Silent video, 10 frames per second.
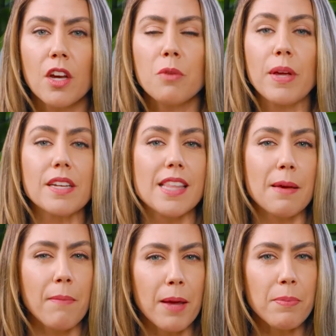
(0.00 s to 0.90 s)
because they
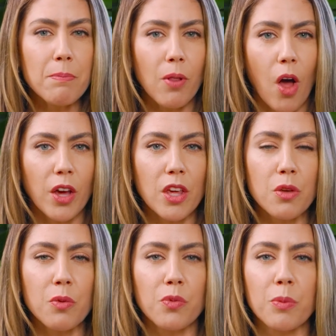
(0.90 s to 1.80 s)
might be blocking
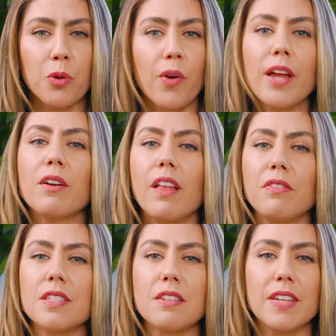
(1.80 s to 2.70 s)
you from greater levels of